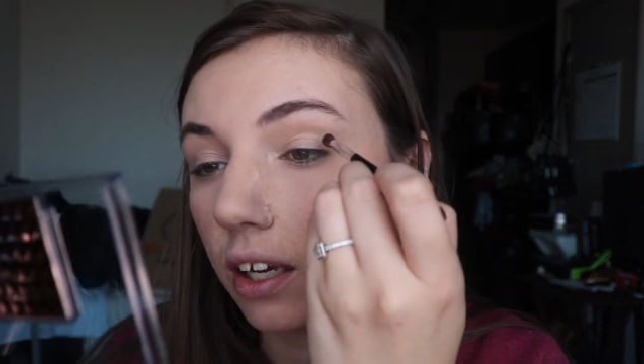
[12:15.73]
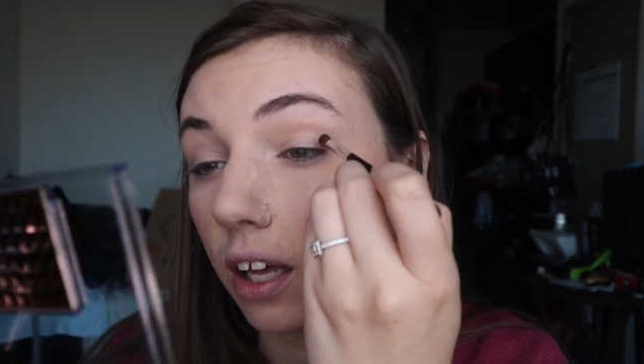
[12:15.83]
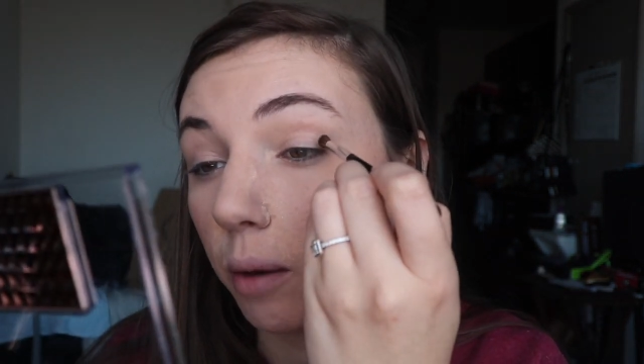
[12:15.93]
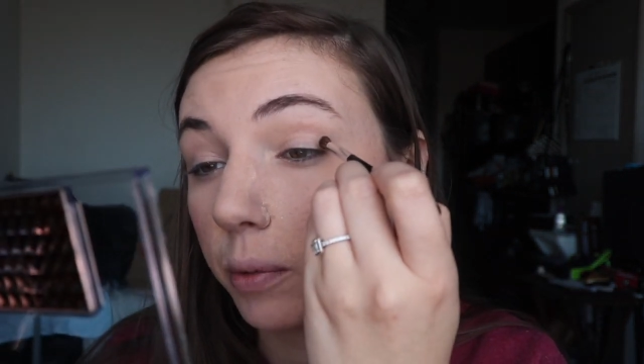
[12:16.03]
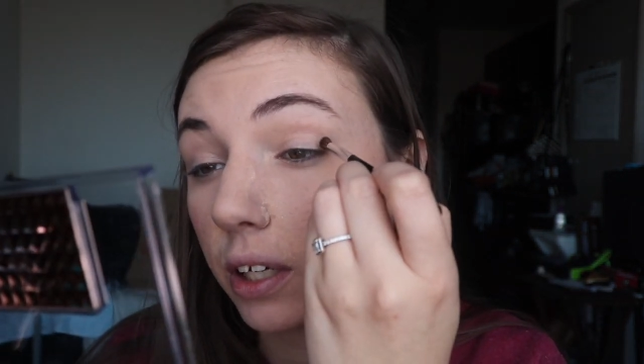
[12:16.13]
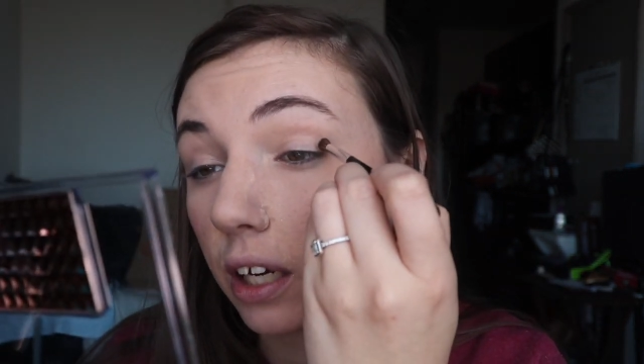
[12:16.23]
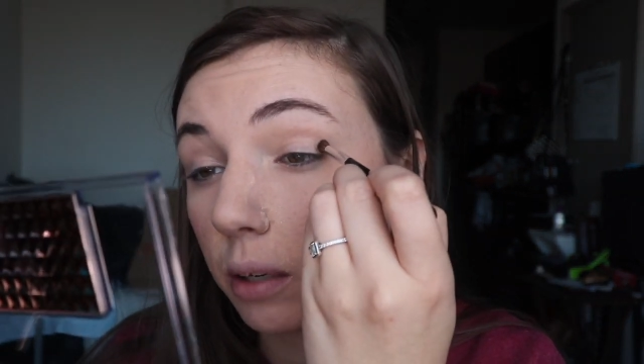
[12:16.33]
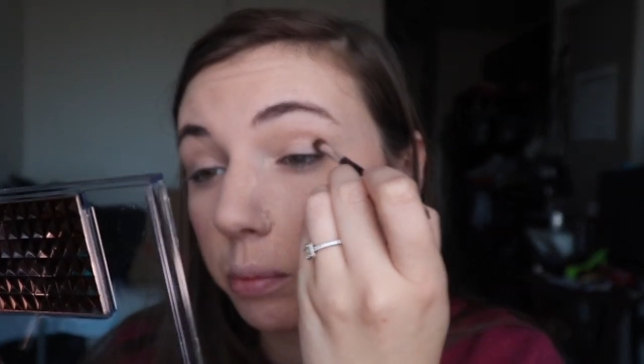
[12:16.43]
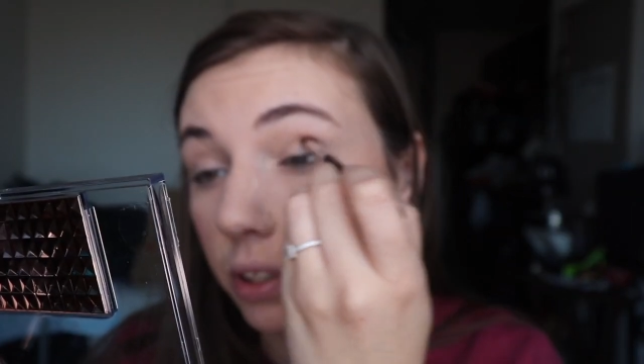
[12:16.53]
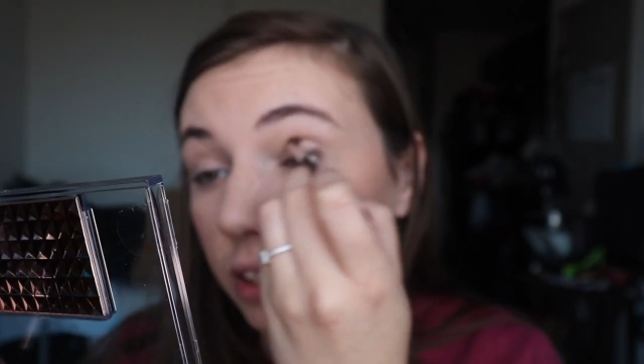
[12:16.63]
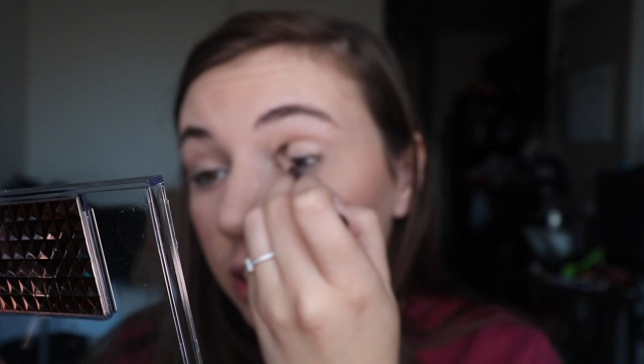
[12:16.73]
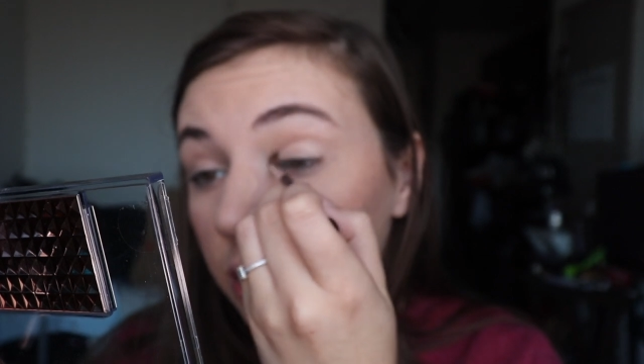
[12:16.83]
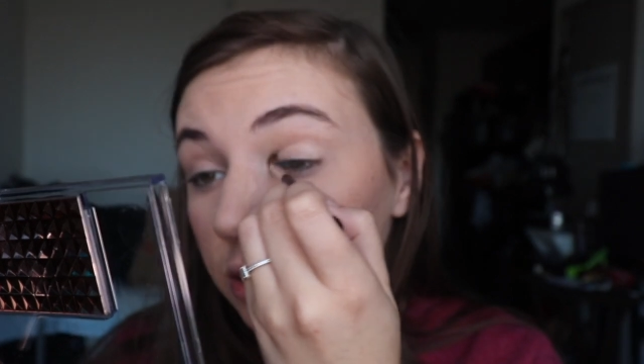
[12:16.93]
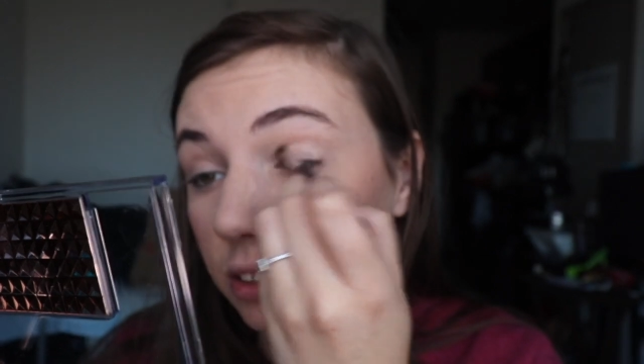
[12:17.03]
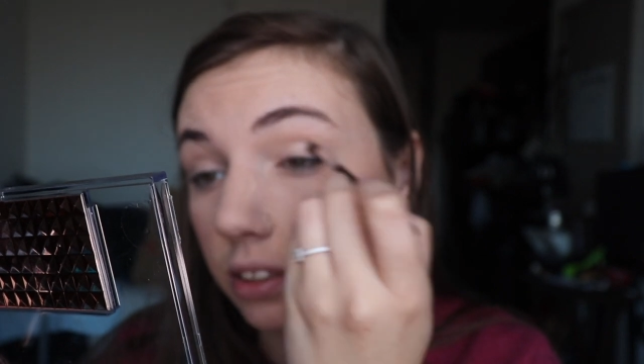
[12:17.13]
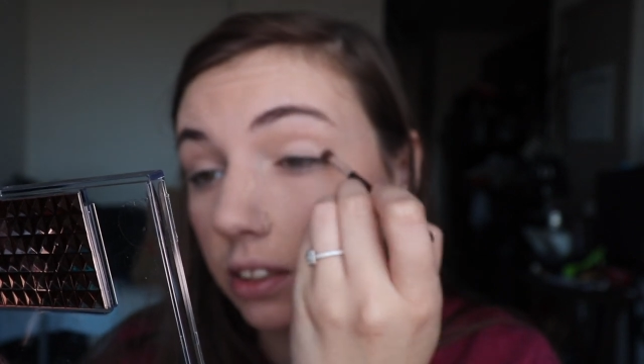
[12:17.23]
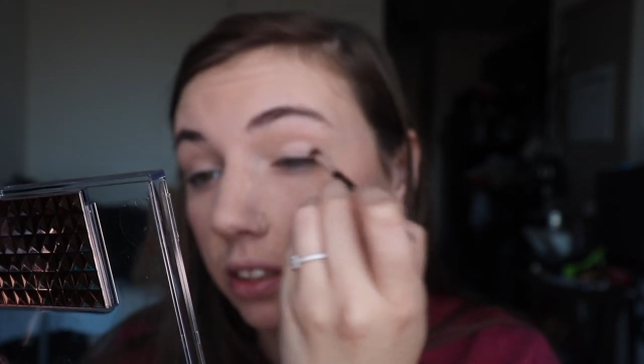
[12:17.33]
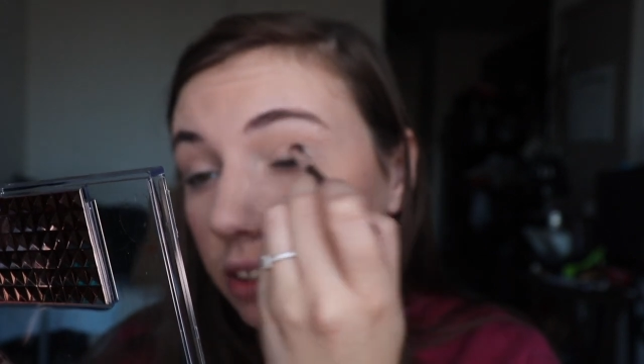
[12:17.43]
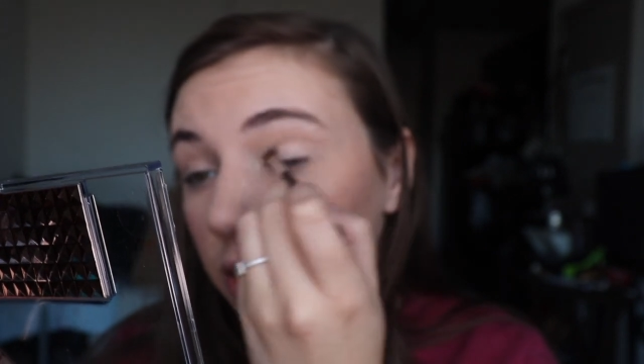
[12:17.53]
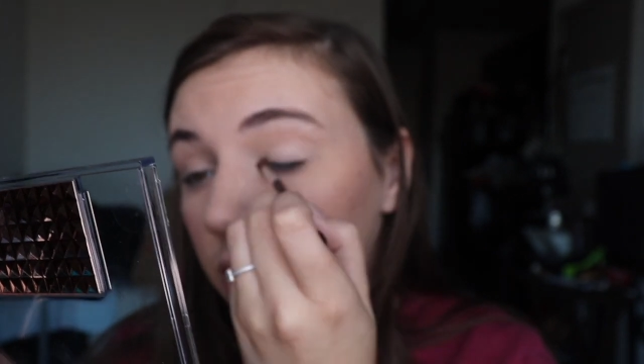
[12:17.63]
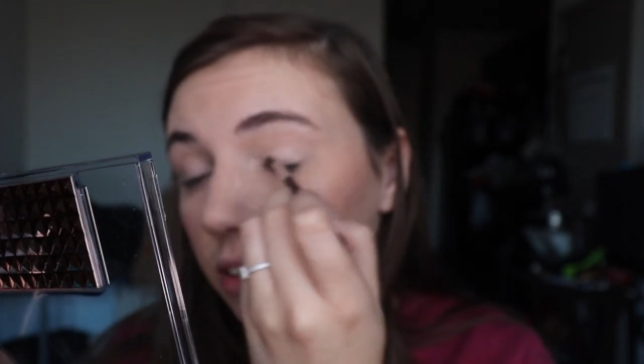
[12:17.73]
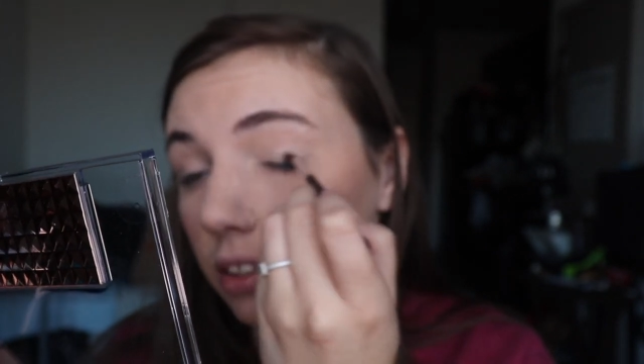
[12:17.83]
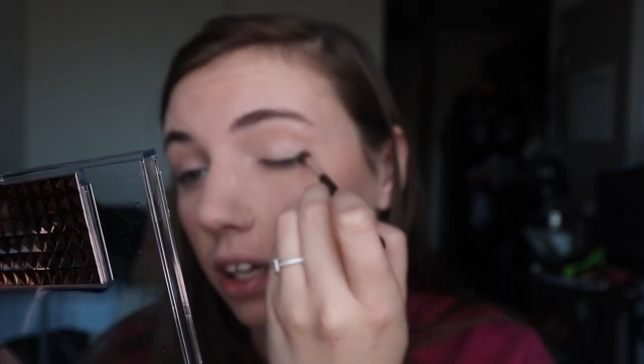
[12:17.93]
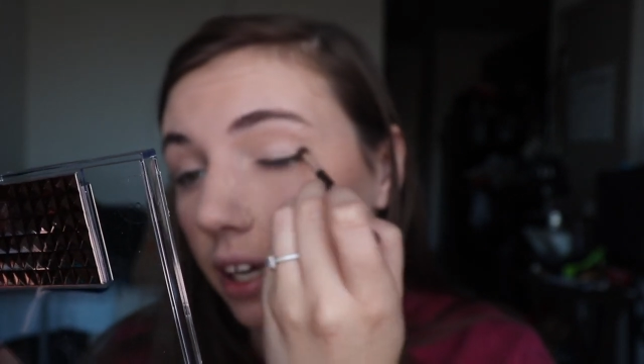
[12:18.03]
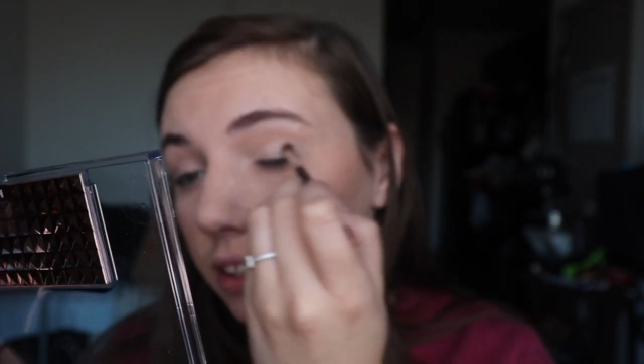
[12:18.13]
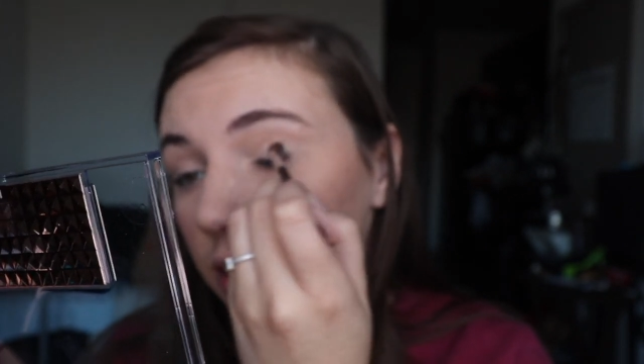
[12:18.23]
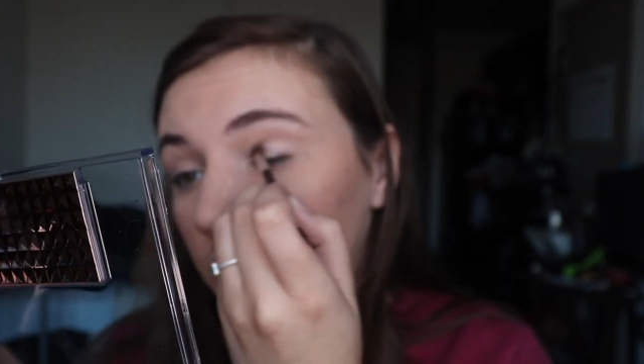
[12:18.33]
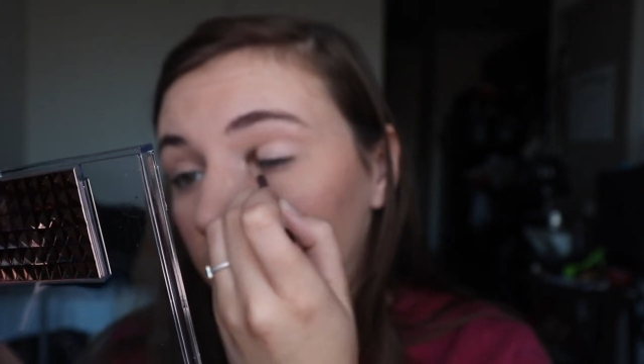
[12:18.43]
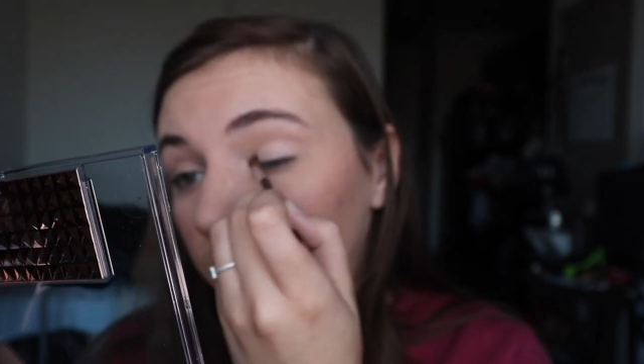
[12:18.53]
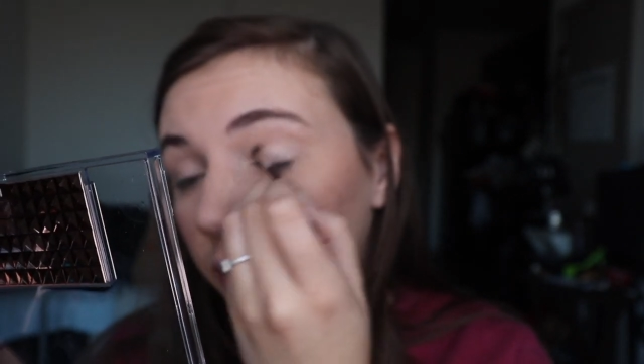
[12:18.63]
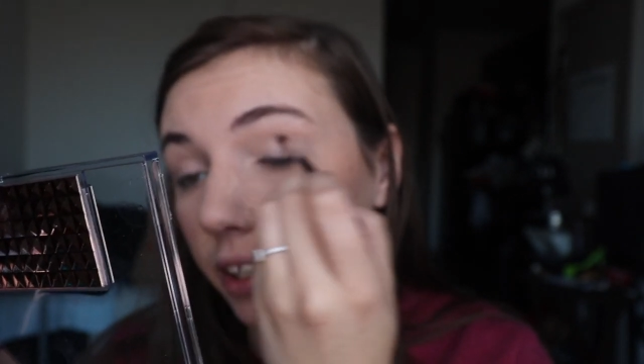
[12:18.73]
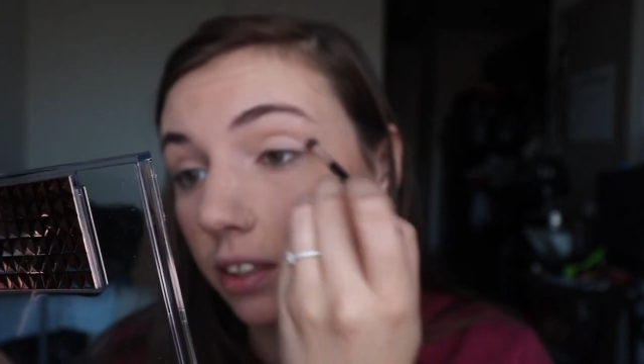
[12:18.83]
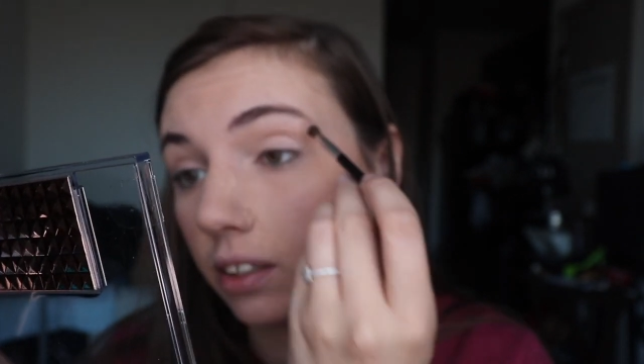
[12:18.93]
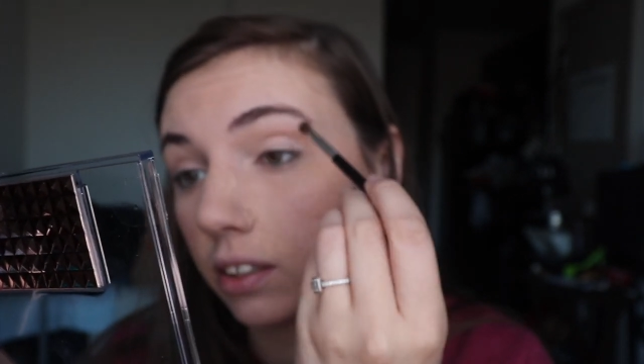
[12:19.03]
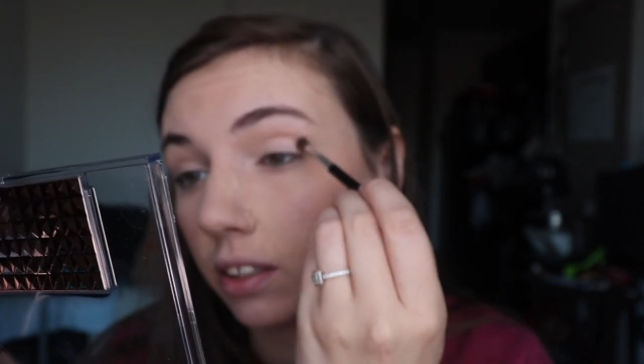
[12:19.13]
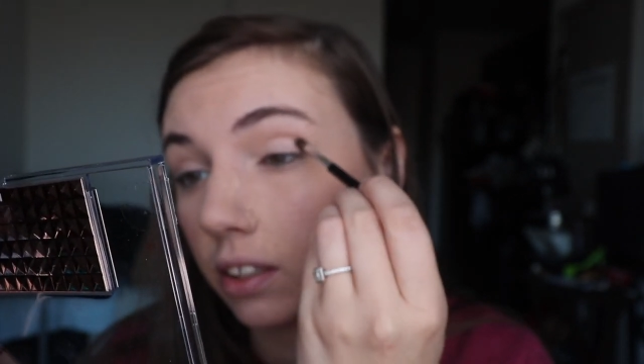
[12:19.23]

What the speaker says: And I'm going to kind of put this, I guess, kind of everywhere.